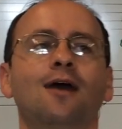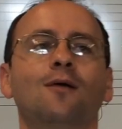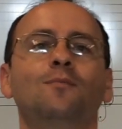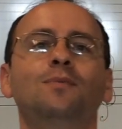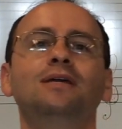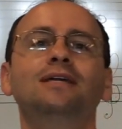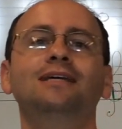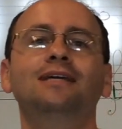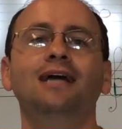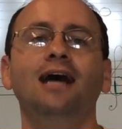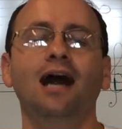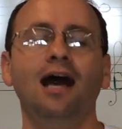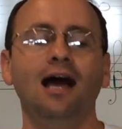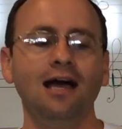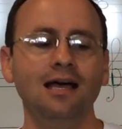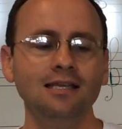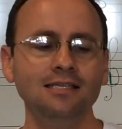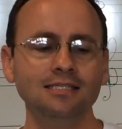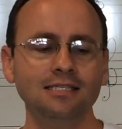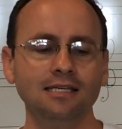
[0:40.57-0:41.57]

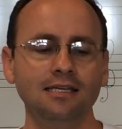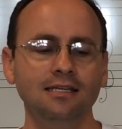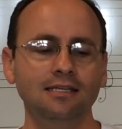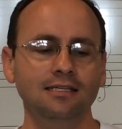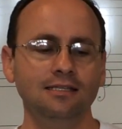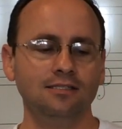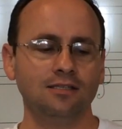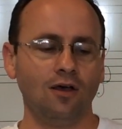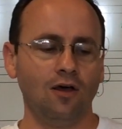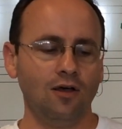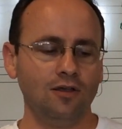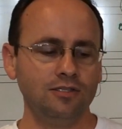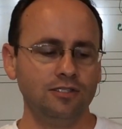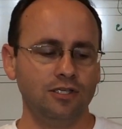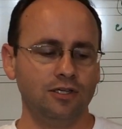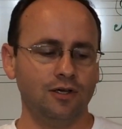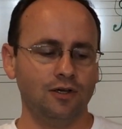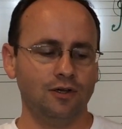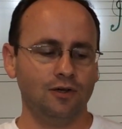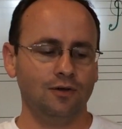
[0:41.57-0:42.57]
Because it is
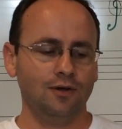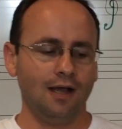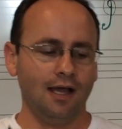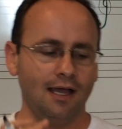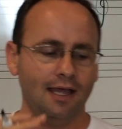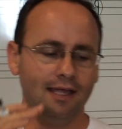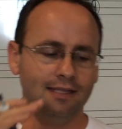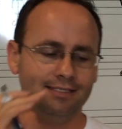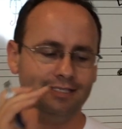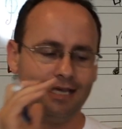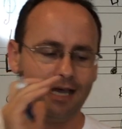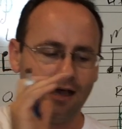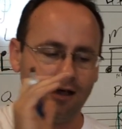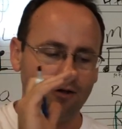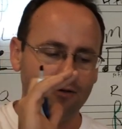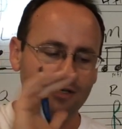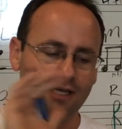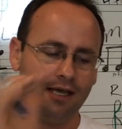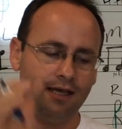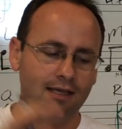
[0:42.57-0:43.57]
also
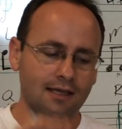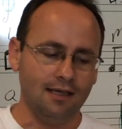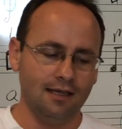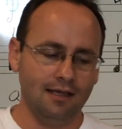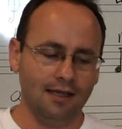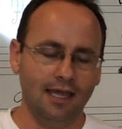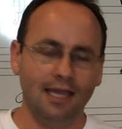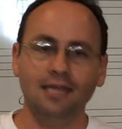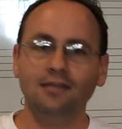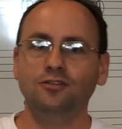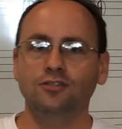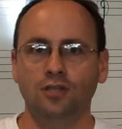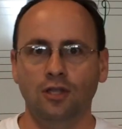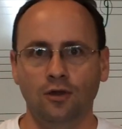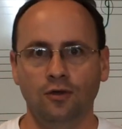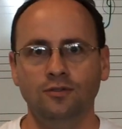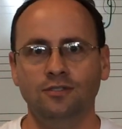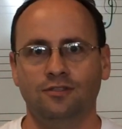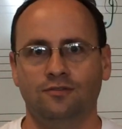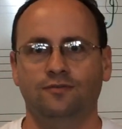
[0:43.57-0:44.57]
down 8
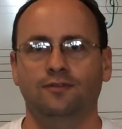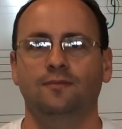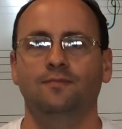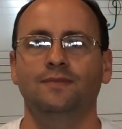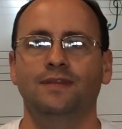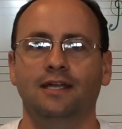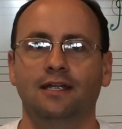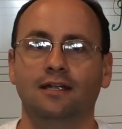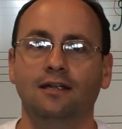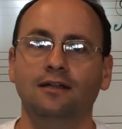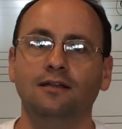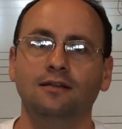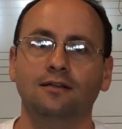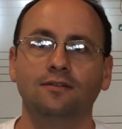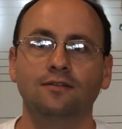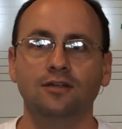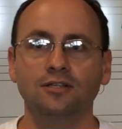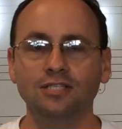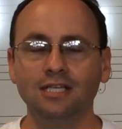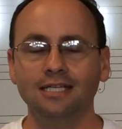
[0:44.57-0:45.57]
notes from there,
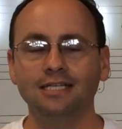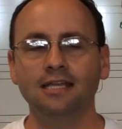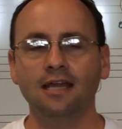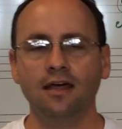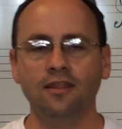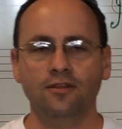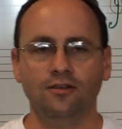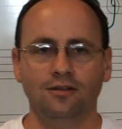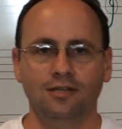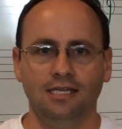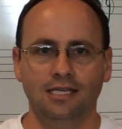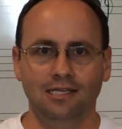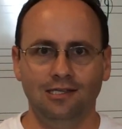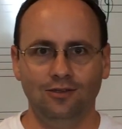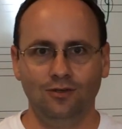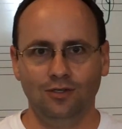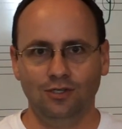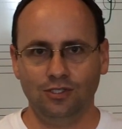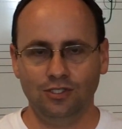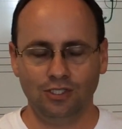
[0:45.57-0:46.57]
there's another E
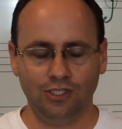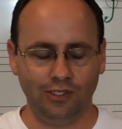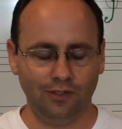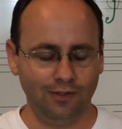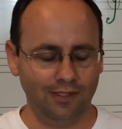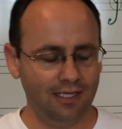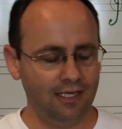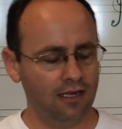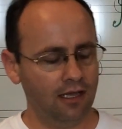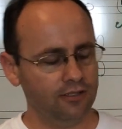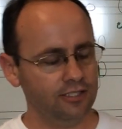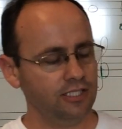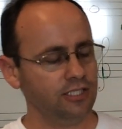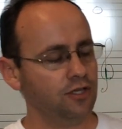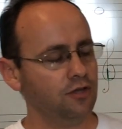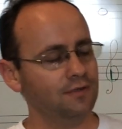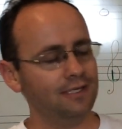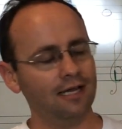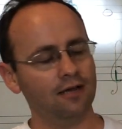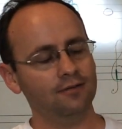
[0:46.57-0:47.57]
you could do. And I'll just
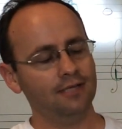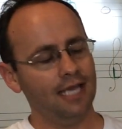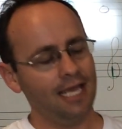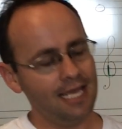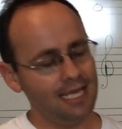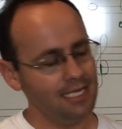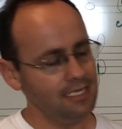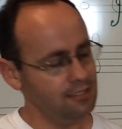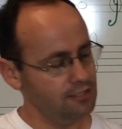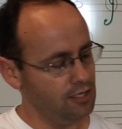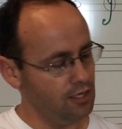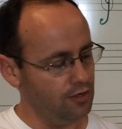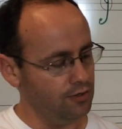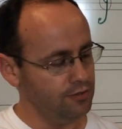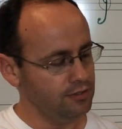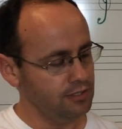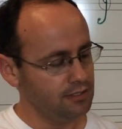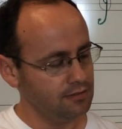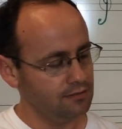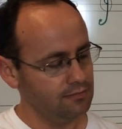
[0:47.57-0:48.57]
go down 8
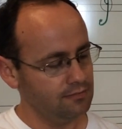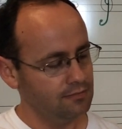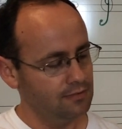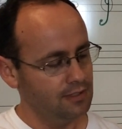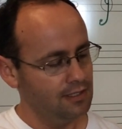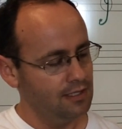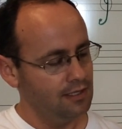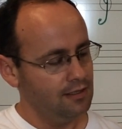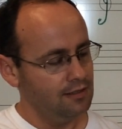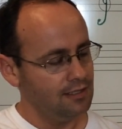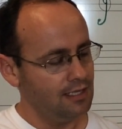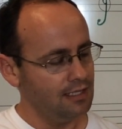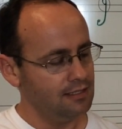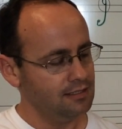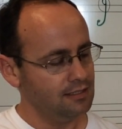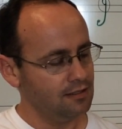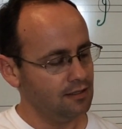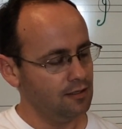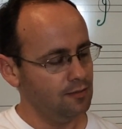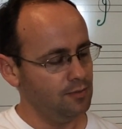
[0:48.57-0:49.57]
notes.
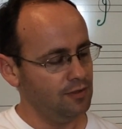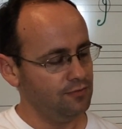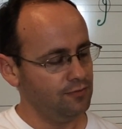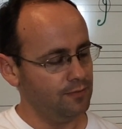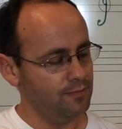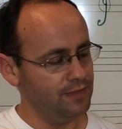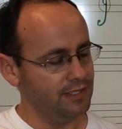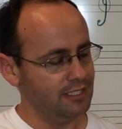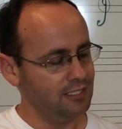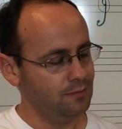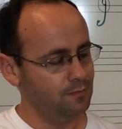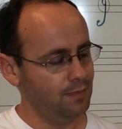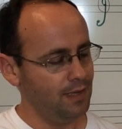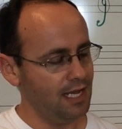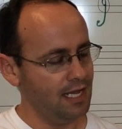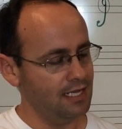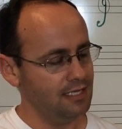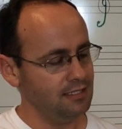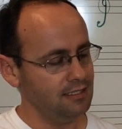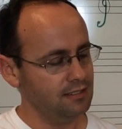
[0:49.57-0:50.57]
That's going to be from this
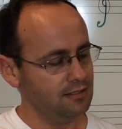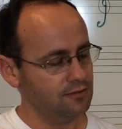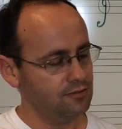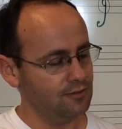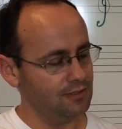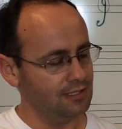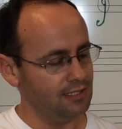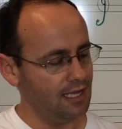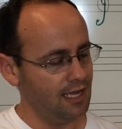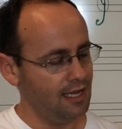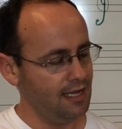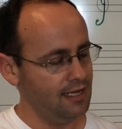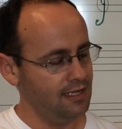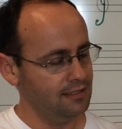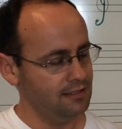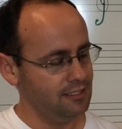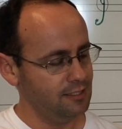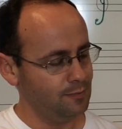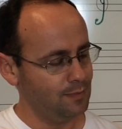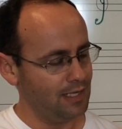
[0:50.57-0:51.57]
space to a
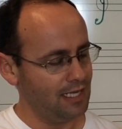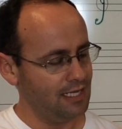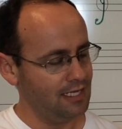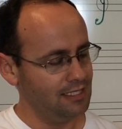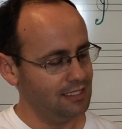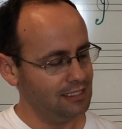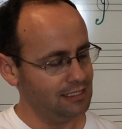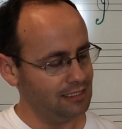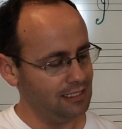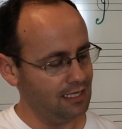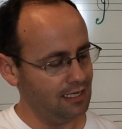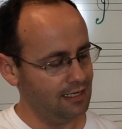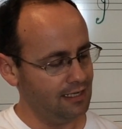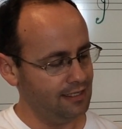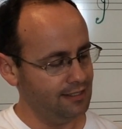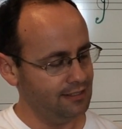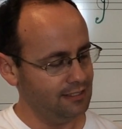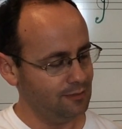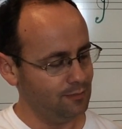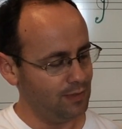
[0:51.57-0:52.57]
line, space,
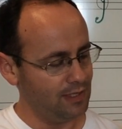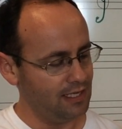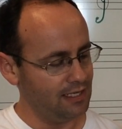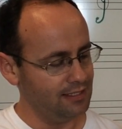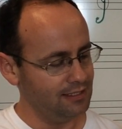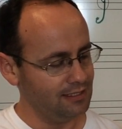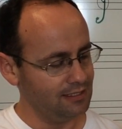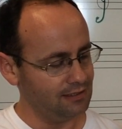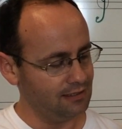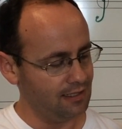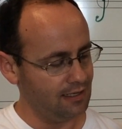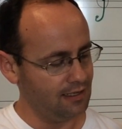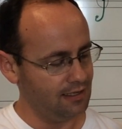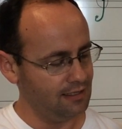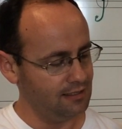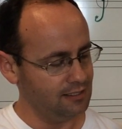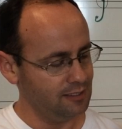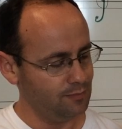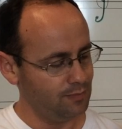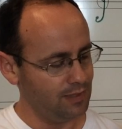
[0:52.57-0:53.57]
line, space,
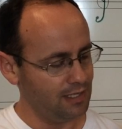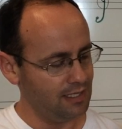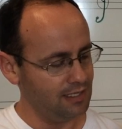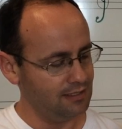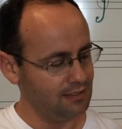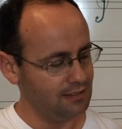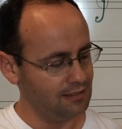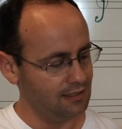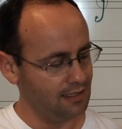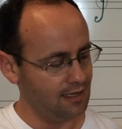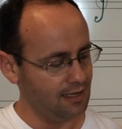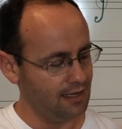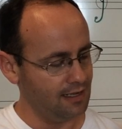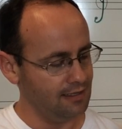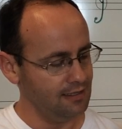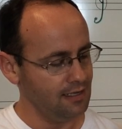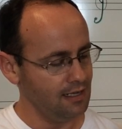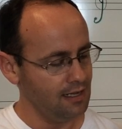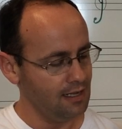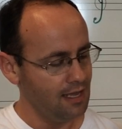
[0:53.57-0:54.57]
line, space,
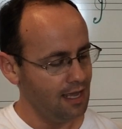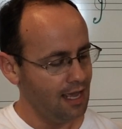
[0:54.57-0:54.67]
line.